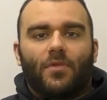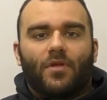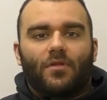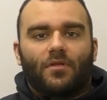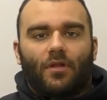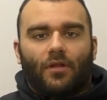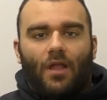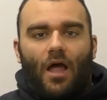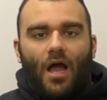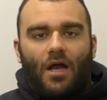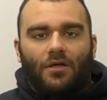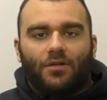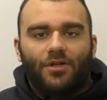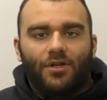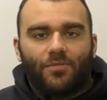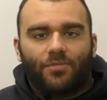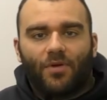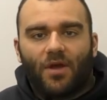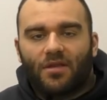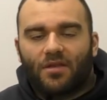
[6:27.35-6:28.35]
the log
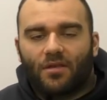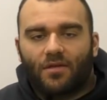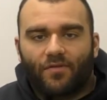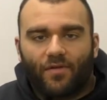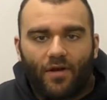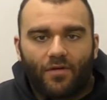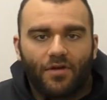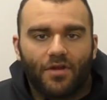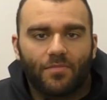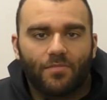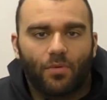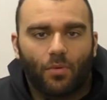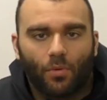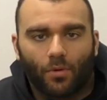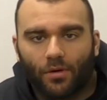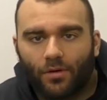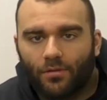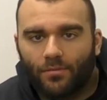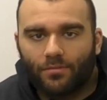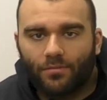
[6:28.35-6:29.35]
cleaner press is very
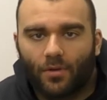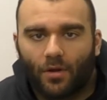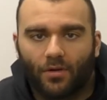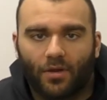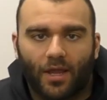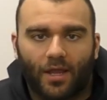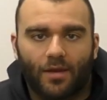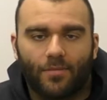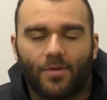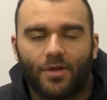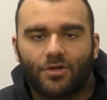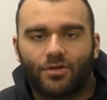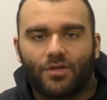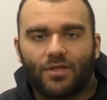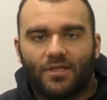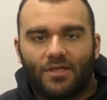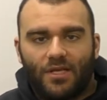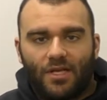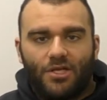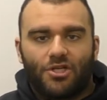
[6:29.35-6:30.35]
important, okay, to make
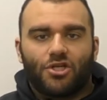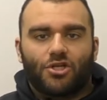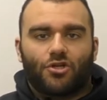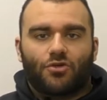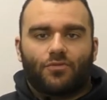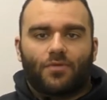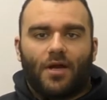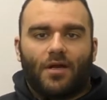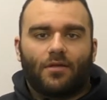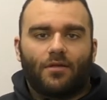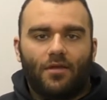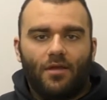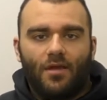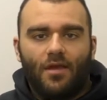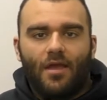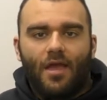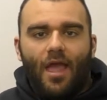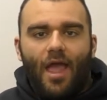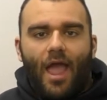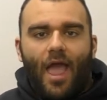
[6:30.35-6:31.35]
sure you teach it correctly
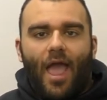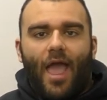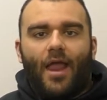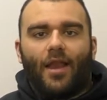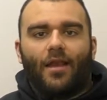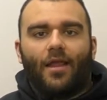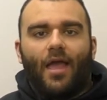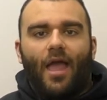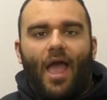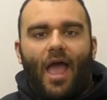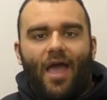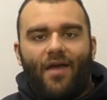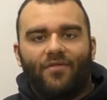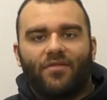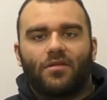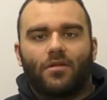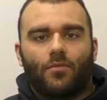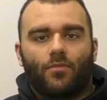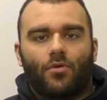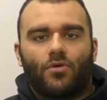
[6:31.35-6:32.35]
and
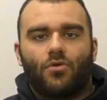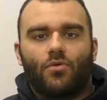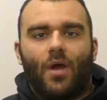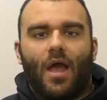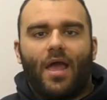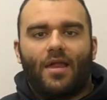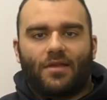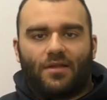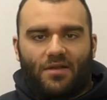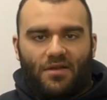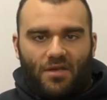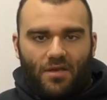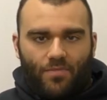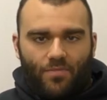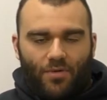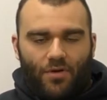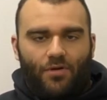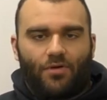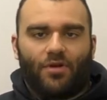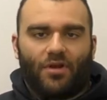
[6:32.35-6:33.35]
have someone who has
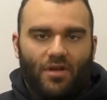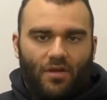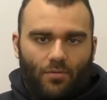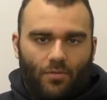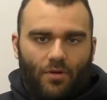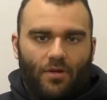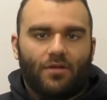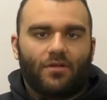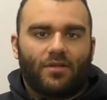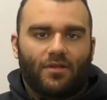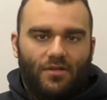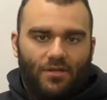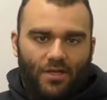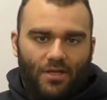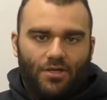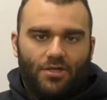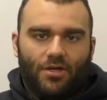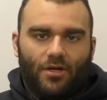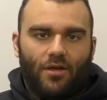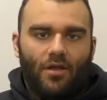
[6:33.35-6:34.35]
experience with it to
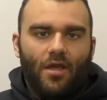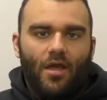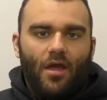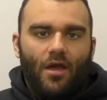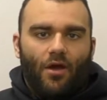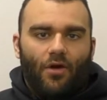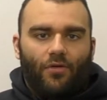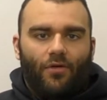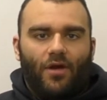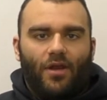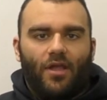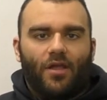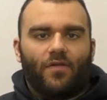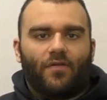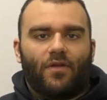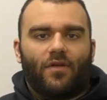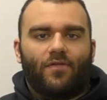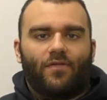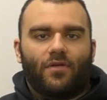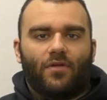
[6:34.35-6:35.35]
teach it, all right?
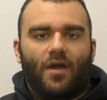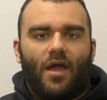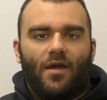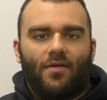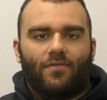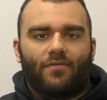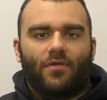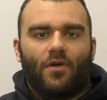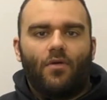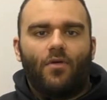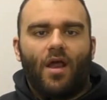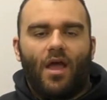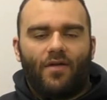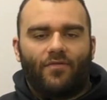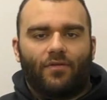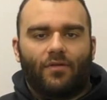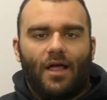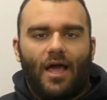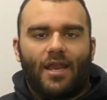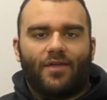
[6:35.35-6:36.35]
If you don't
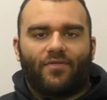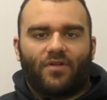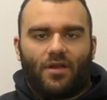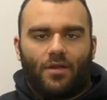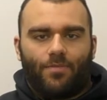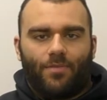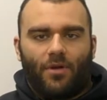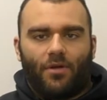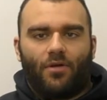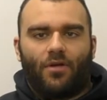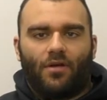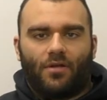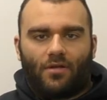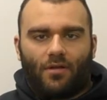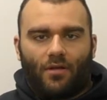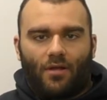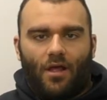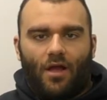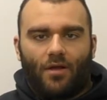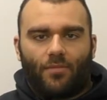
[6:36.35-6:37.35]
have a lot of experience
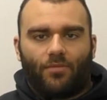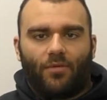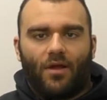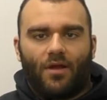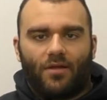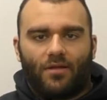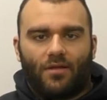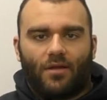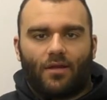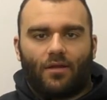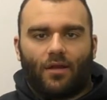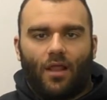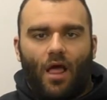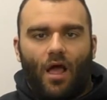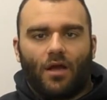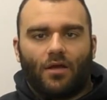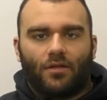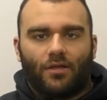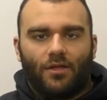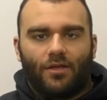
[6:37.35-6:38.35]
in log press and
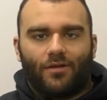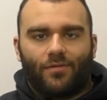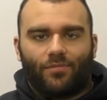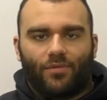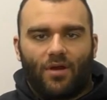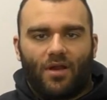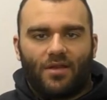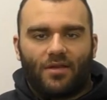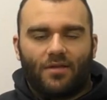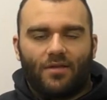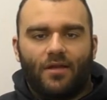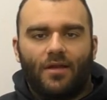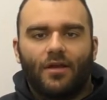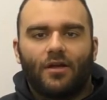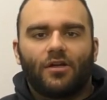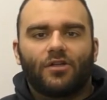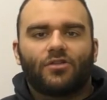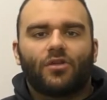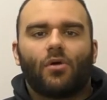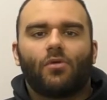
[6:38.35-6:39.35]
log cleaning and pressing,
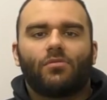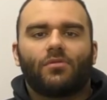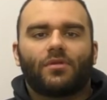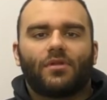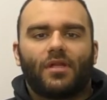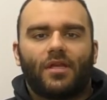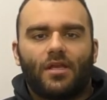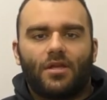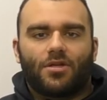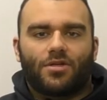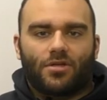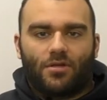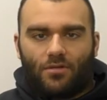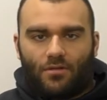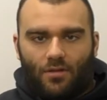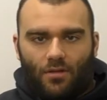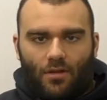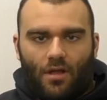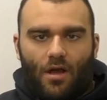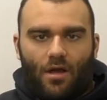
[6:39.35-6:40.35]
don't teach
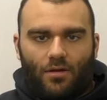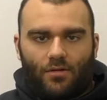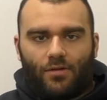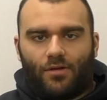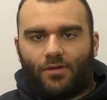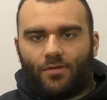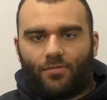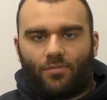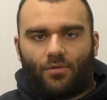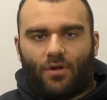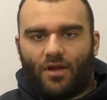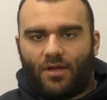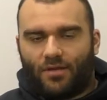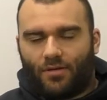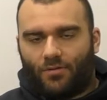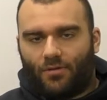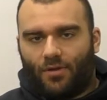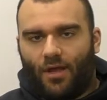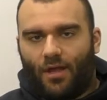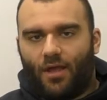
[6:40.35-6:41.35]
the log cleaning
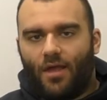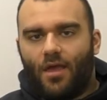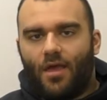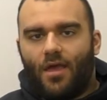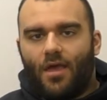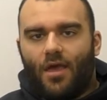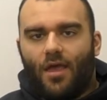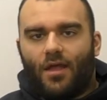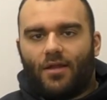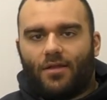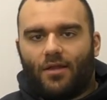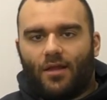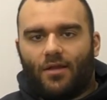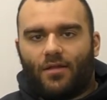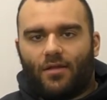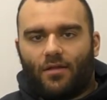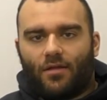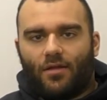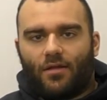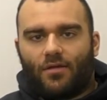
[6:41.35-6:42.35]
press, okay?
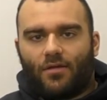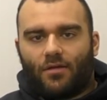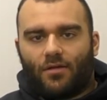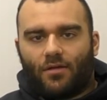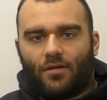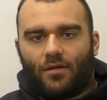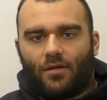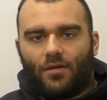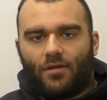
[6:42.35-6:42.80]
It's a